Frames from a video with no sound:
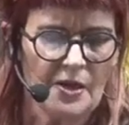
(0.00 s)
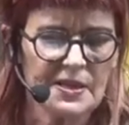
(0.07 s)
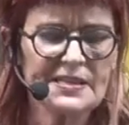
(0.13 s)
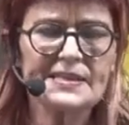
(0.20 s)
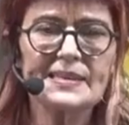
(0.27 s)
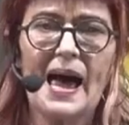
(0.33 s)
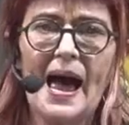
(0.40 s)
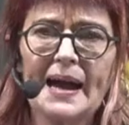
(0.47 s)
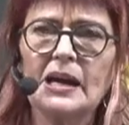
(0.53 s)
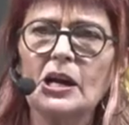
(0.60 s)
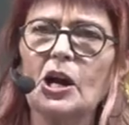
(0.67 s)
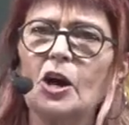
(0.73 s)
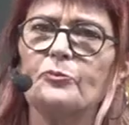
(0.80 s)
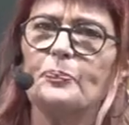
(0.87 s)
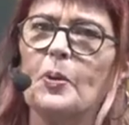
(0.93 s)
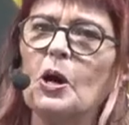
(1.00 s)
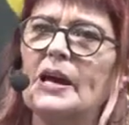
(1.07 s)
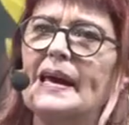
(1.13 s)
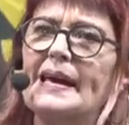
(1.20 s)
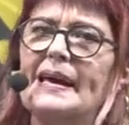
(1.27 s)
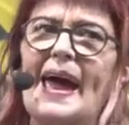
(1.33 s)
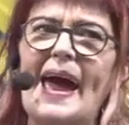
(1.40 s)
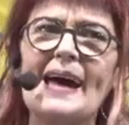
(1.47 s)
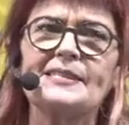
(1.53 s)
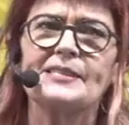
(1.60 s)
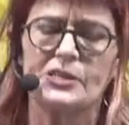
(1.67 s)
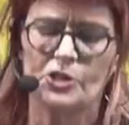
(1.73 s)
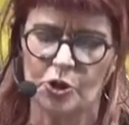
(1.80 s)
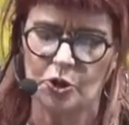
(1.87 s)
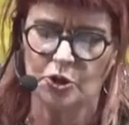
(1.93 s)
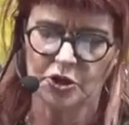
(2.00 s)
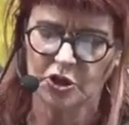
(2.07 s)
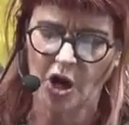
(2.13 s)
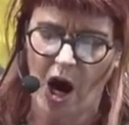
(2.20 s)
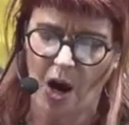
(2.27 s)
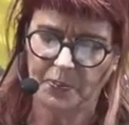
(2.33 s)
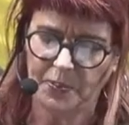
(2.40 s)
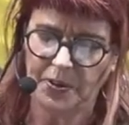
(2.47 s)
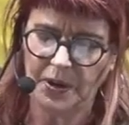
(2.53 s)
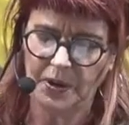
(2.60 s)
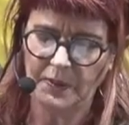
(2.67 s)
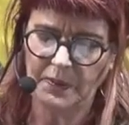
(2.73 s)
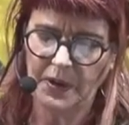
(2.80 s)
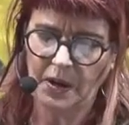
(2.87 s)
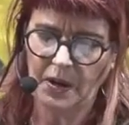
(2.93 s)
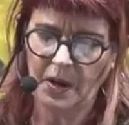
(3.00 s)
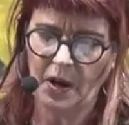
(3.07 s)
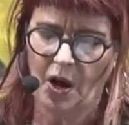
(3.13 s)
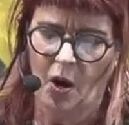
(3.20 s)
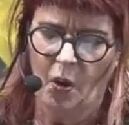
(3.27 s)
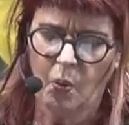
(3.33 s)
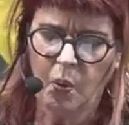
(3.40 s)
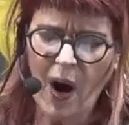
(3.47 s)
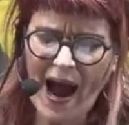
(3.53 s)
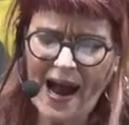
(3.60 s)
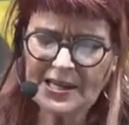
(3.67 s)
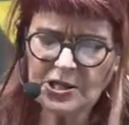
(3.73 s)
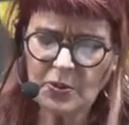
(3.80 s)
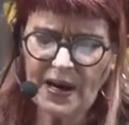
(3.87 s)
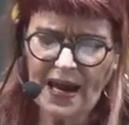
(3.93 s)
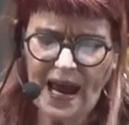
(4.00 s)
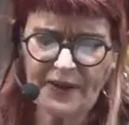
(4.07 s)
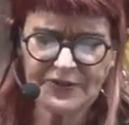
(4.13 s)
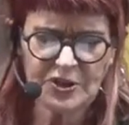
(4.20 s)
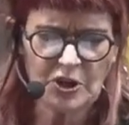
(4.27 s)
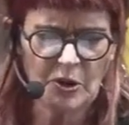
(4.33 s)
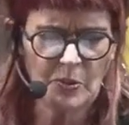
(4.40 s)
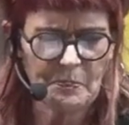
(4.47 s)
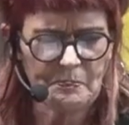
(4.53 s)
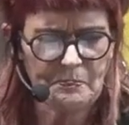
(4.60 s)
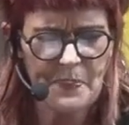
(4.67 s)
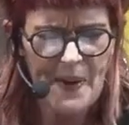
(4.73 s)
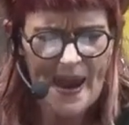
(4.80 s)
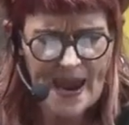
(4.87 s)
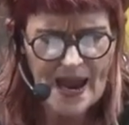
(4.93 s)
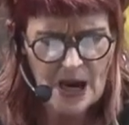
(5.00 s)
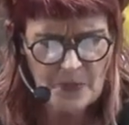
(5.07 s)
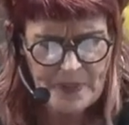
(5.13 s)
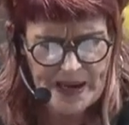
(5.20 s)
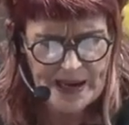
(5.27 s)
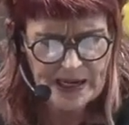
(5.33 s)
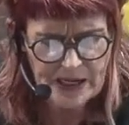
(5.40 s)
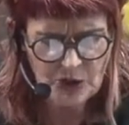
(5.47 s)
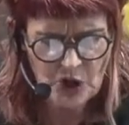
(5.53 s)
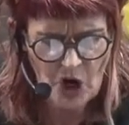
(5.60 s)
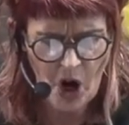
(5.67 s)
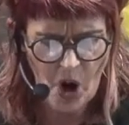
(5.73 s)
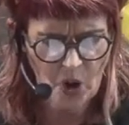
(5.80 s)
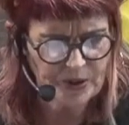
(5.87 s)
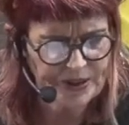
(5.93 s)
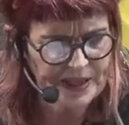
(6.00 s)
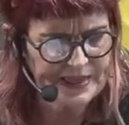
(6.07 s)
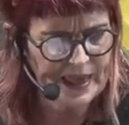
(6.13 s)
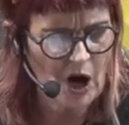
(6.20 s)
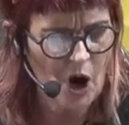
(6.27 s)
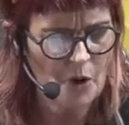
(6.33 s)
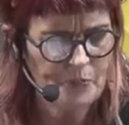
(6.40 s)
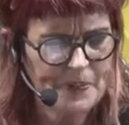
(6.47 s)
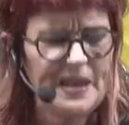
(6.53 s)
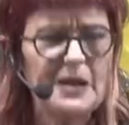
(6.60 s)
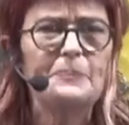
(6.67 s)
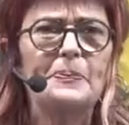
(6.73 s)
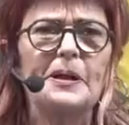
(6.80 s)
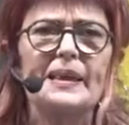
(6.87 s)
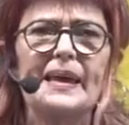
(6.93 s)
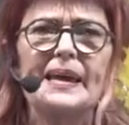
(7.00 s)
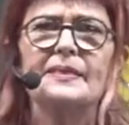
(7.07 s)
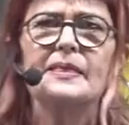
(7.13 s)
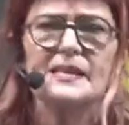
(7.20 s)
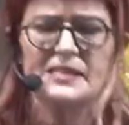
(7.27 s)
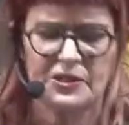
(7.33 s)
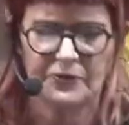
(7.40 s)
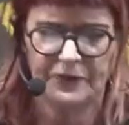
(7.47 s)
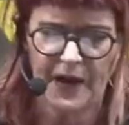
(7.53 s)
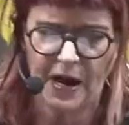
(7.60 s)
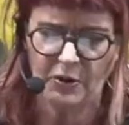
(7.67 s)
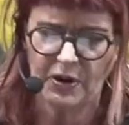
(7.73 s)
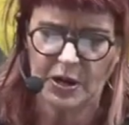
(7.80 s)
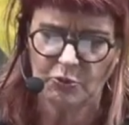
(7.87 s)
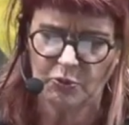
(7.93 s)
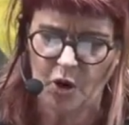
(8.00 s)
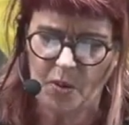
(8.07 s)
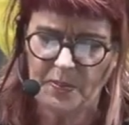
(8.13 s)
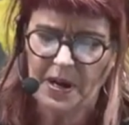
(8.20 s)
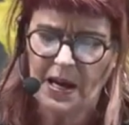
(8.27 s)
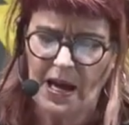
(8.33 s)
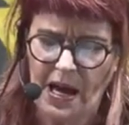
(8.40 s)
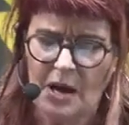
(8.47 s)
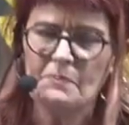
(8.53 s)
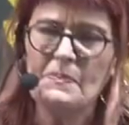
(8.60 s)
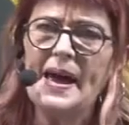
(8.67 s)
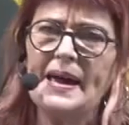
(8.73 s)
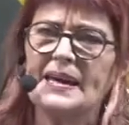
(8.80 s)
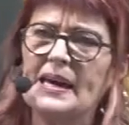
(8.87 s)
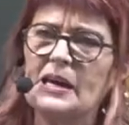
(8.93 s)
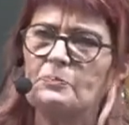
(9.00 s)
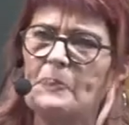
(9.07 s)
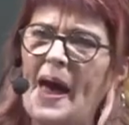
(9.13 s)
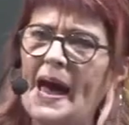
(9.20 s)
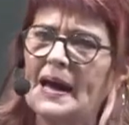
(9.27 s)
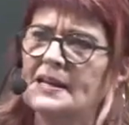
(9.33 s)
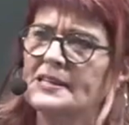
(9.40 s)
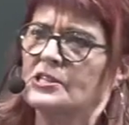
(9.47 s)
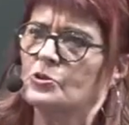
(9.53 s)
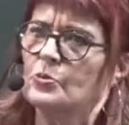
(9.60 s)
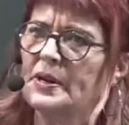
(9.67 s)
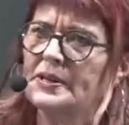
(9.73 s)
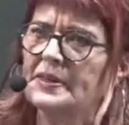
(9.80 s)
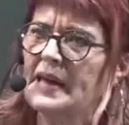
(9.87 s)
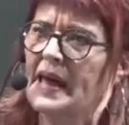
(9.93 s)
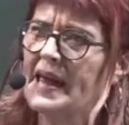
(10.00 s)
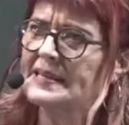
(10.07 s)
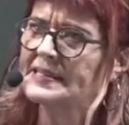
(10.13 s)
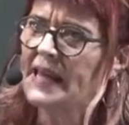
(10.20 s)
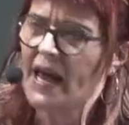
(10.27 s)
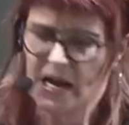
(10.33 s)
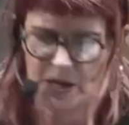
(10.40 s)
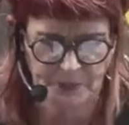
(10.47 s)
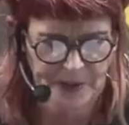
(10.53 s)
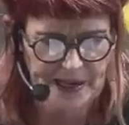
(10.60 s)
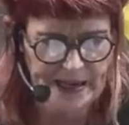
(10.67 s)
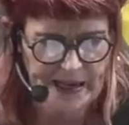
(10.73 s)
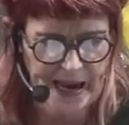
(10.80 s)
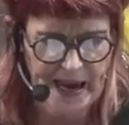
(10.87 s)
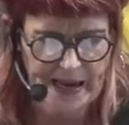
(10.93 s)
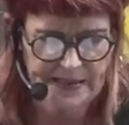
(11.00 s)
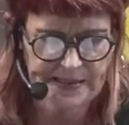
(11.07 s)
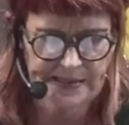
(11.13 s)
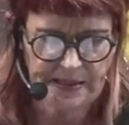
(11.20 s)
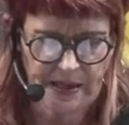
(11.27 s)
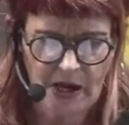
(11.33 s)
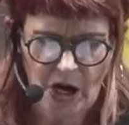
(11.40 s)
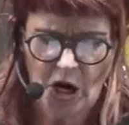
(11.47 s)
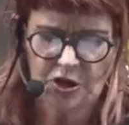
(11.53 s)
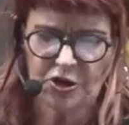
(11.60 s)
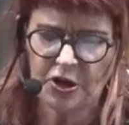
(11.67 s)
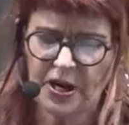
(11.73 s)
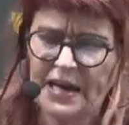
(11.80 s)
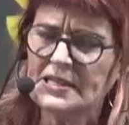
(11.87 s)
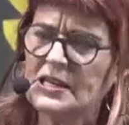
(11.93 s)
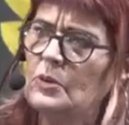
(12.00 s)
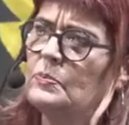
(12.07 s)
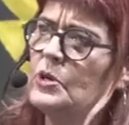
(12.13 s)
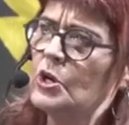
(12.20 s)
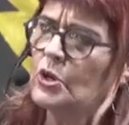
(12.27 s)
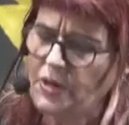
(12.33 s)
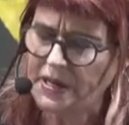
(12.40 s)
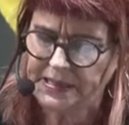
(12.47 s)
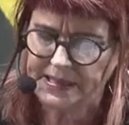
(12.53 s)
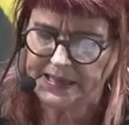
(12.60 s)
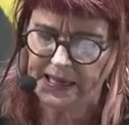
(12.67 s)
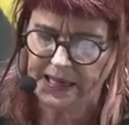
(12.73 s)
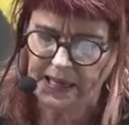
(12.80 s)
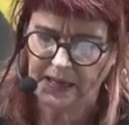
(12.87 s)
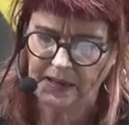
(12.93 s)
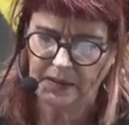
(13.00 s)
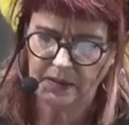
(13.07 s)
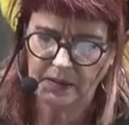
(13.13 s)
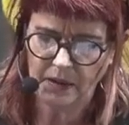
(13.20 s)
The cycle of bullying has to stop. Why do we have to bear being told that there are people in this very room making pacts with the SAPS to get immunity?